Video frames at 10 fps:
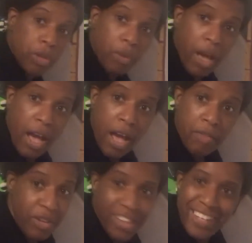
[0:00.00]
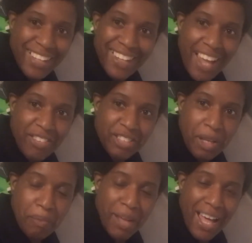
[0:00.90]
ever loved
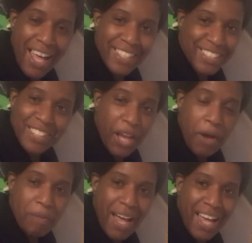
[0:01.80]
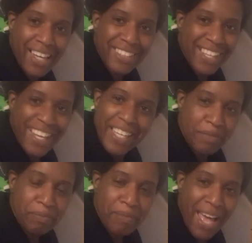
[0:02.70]
somebody so much it
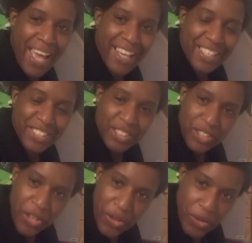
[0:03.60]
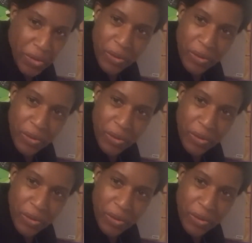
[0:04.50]
makes you